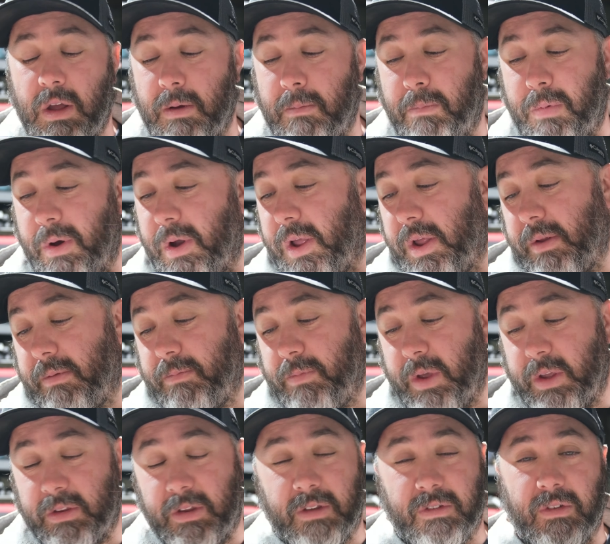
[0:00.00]
but
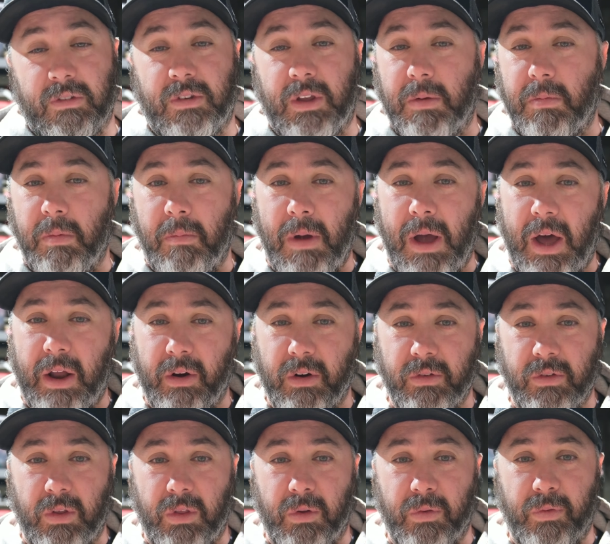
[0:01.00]
it doesn't seem to matter
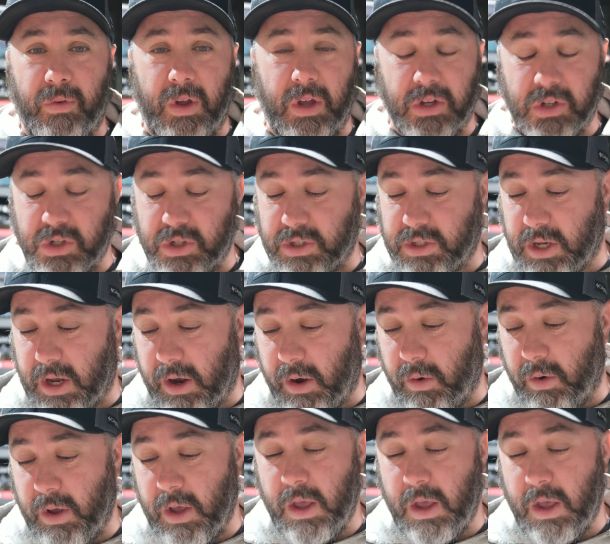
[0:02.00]
to the fish. So